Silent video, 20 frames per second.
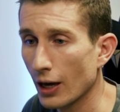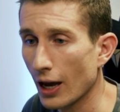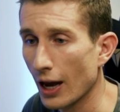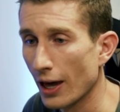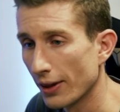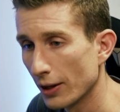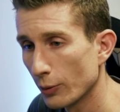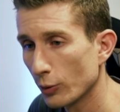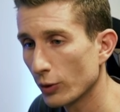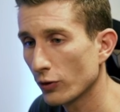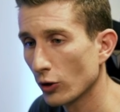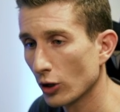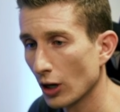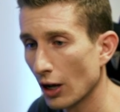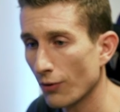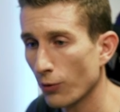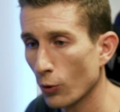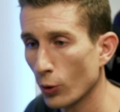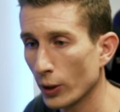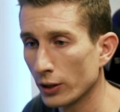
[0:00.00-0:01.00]
And then we've got
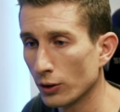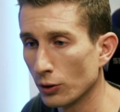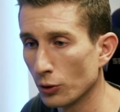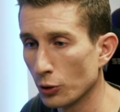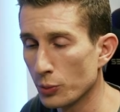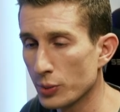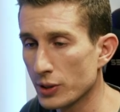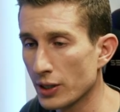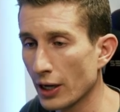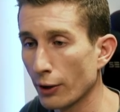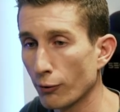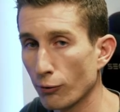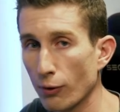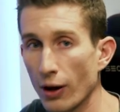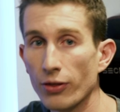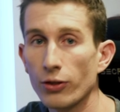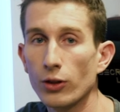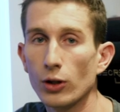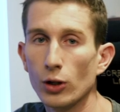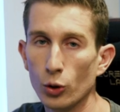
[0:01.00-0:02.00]
our void loop saying
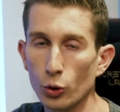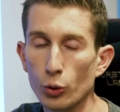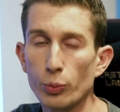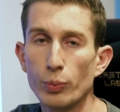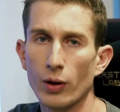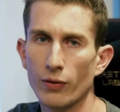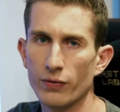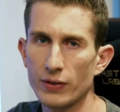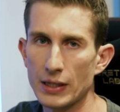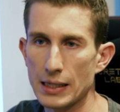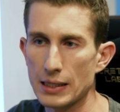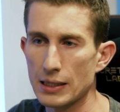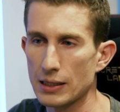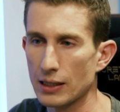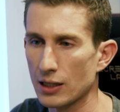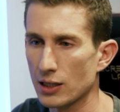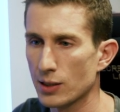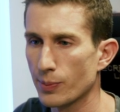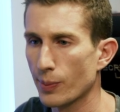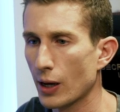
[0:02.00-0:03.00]
run the loop of
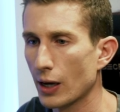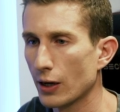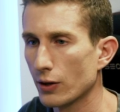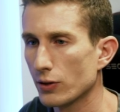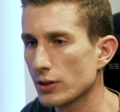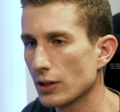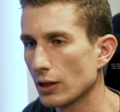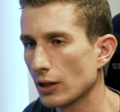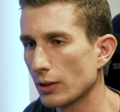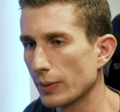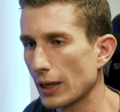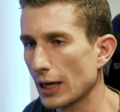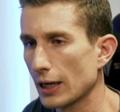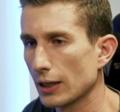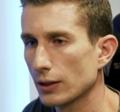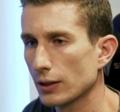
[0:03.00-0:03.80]
DCS Bios in the back.